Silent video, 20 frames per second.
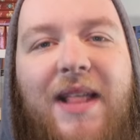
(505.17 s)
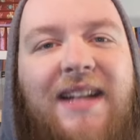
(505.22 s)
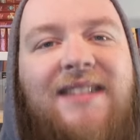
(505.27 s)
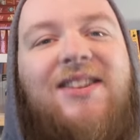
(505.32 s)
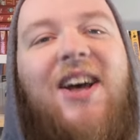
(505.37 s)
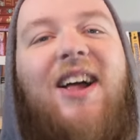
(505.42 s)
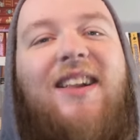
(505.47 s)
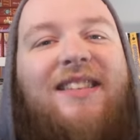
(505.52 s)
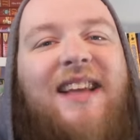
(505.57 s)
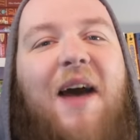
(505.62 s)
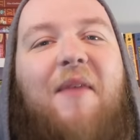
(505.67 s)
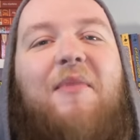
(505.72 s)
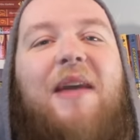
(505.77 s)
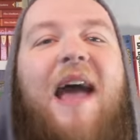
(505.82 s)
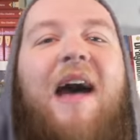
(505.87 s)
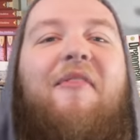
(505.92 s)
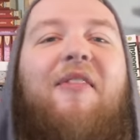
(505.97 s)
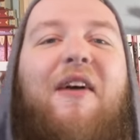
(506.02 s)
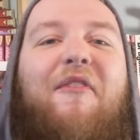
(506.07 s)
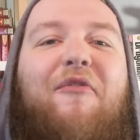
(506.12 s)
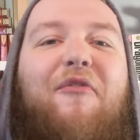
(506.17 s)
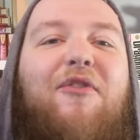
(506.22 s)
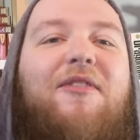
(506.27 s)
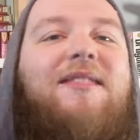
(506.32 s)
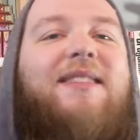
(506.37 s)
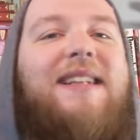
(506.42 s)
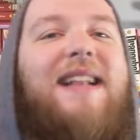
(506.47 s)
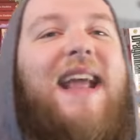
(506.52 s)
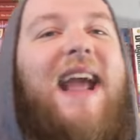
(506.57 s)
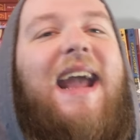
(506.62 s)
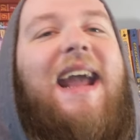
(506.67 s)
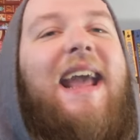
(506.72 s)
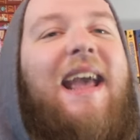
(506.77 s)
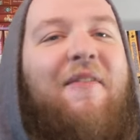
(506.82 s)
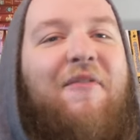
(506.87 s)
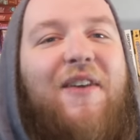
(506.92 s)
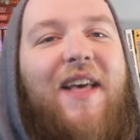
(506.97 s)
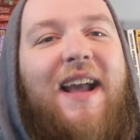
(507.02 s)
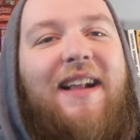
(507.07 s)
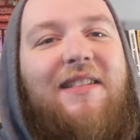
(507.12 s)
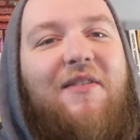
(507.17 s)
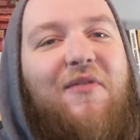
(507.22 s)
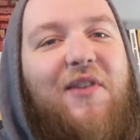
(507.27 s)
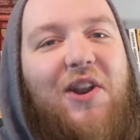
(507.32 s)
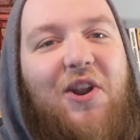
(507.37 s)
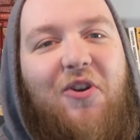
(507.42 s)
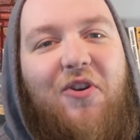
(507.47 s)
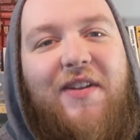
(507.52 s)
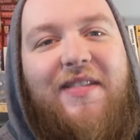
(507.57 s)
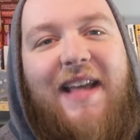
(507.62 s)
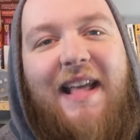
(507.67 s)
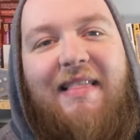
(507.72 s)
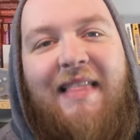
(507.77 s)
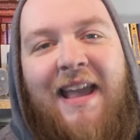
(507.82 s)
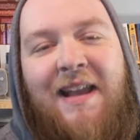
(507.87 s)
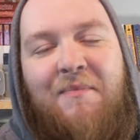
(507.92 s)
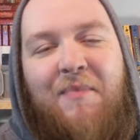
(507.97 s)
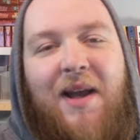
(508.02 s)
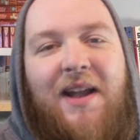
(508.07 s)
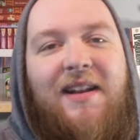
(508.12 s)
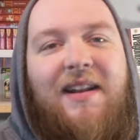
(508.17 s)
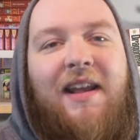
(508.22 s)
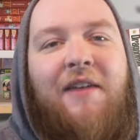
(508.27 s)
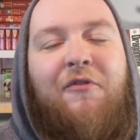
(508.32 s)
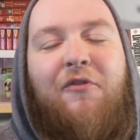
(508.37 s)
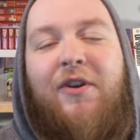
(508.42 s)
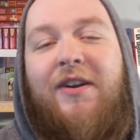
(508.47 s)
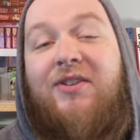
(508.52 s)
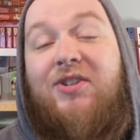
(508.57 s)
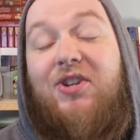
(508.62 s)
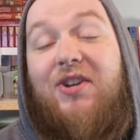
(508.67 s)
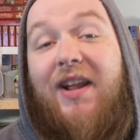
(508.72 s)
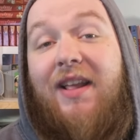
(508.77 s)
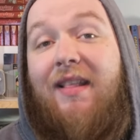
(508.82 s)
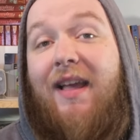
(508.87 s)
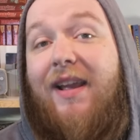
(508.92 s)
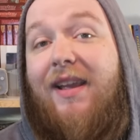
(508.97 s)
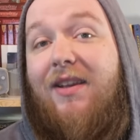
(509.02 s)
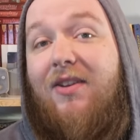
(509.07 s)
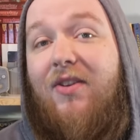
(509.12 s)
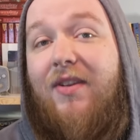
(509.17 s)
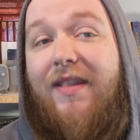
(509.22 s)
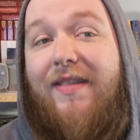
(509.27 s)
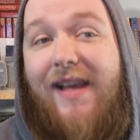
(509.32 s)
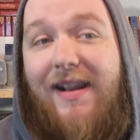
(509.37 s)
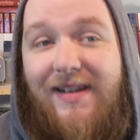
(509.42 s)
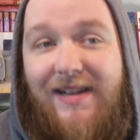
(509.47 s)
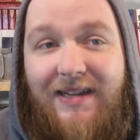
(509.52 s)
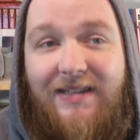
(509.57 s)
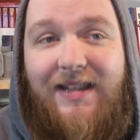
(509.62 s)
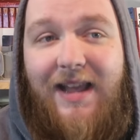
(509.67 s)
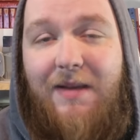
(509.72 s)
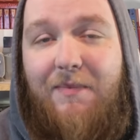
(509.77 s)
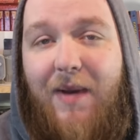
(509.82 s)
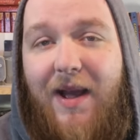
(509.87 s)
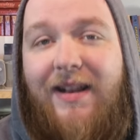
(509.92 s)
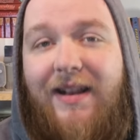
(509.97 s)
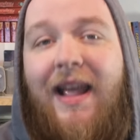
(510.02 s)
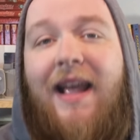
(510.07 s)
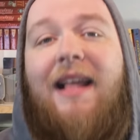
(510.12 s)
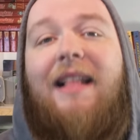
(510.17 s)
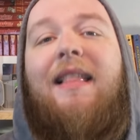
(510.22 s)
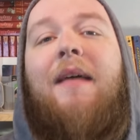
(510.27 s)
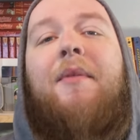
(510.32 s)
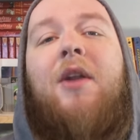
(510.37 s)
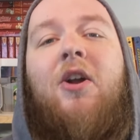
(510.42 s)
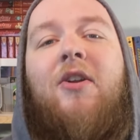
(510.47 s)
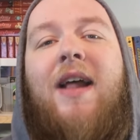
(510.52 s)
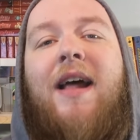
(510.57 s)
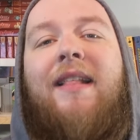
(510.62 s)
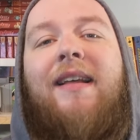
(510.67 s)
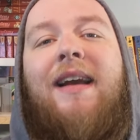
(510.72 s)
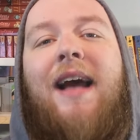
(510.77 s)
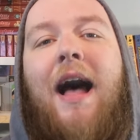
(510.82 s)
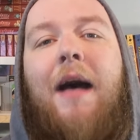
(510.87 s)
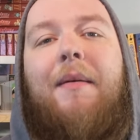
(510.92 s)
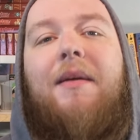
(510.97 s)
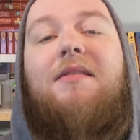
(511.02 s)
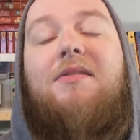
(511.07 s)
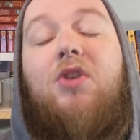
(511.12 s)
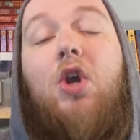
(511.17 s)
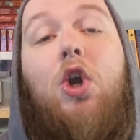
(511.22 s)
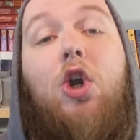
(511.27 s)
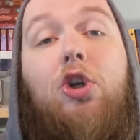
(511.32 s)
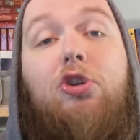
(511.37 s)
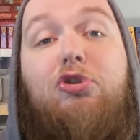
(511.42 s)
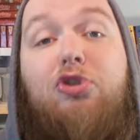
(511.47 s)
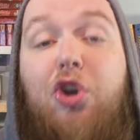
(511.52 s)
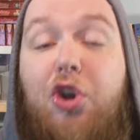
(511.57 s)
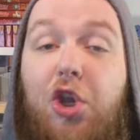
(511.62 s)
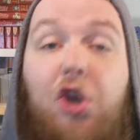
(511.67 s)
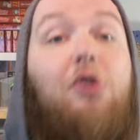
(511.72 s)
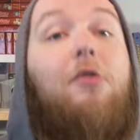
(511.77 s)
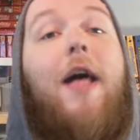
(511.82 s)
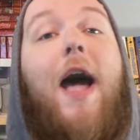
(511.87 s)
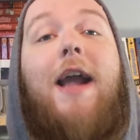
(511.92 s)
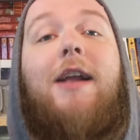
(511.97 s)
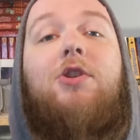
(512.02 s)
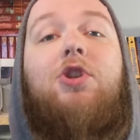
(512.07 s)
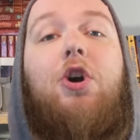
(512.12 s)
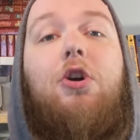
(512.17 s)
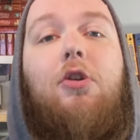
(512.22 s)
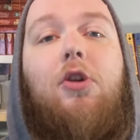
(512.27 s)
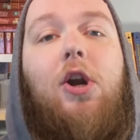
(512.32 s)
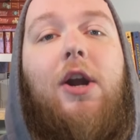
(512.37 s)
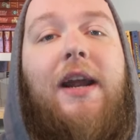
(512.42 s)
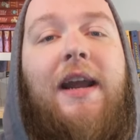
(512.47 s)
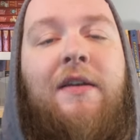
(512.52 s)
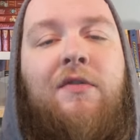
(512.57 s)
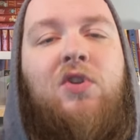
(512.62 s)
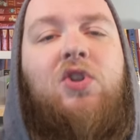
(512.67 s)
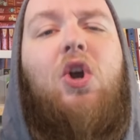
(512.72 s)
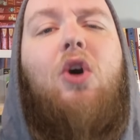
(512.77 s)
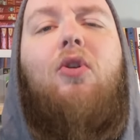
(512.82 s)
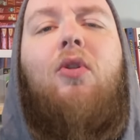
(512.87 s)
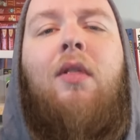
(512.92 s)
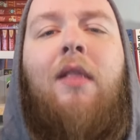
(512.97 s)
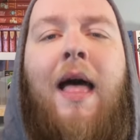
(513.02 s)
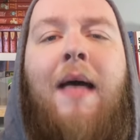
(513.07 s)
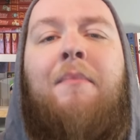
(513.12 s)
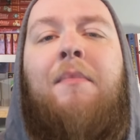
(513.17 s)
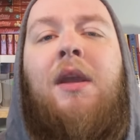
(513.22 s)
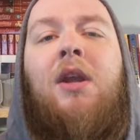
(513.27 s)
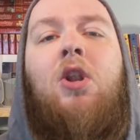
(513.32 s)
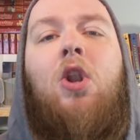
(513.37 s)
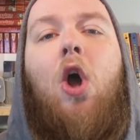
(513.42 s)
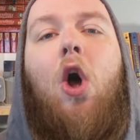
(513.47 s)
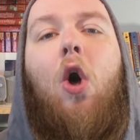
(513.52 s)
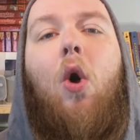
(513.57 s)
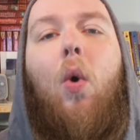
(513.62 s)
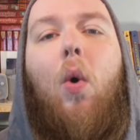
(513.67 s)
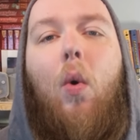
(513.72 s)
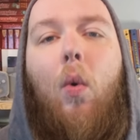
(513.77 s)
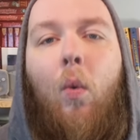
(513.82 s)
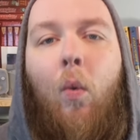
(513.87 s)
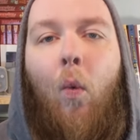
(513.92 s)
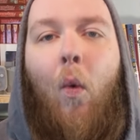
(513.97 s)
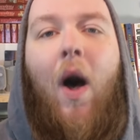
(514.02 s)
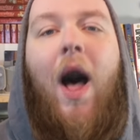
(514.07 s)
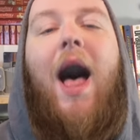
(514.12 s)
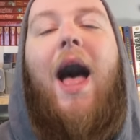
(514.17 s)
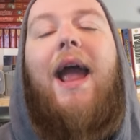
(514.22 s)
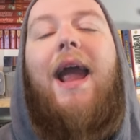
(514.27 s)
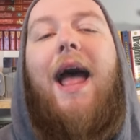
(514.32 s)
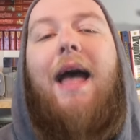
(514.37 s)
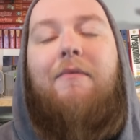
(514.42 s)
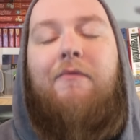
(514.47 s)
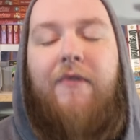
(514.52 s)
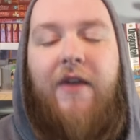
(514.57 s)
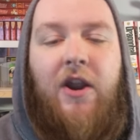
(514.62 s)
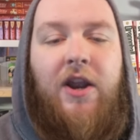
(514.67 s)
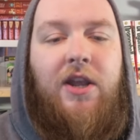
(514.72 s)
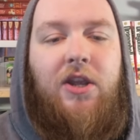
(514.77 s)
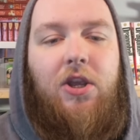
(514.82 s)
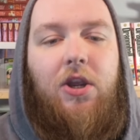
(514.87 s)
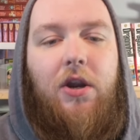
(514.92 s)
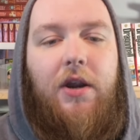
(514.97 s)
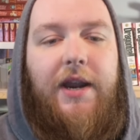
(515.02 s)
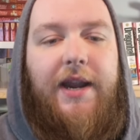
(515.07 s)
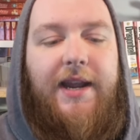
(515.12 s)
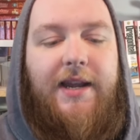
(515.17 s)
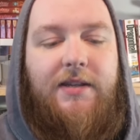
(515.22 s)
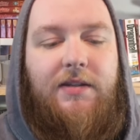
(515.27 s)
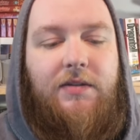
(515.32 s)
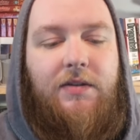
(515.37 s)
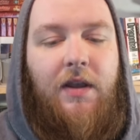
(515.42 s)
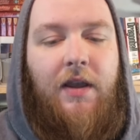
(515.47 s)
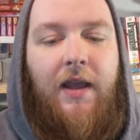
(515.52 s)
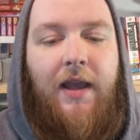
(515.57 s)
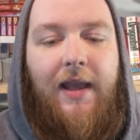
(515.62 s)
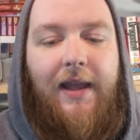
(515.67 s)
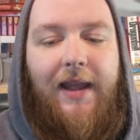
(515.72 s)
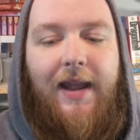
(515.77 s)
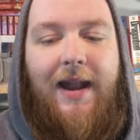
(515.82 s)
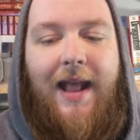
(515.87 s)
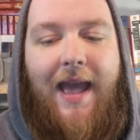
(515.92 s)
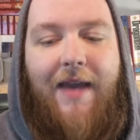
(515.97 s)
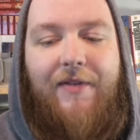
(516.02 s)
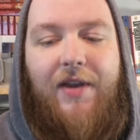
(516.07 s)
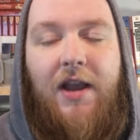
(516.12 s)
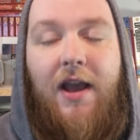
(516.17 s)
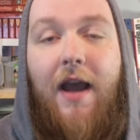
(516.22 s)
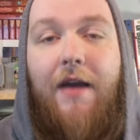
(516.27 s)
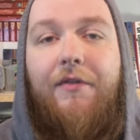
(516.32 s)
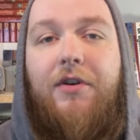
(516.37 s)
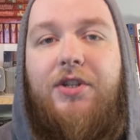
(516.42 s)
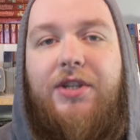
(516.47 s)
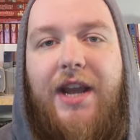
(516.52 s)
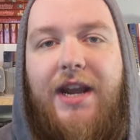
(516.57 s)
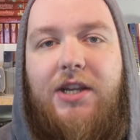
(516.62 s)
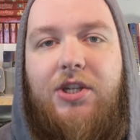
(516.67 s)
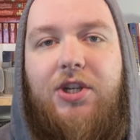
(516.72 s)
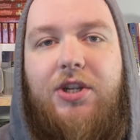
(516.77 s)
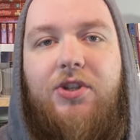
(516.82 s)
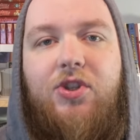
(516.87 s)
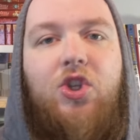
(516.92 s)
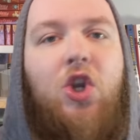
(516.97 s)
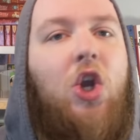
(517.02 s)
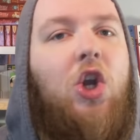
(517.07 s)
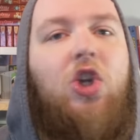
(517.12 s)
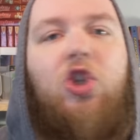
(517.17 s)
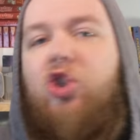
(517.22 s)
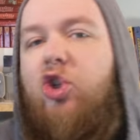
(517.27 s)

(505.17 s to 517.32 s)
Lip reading: But that's all the time we have left for today. If you liked the video, go hit that like button. If for reason you didn't like it, hit that dislike button. Let me know down in the comments. Do you like Joker? If so, let me know why. I'm very curious in having conversations.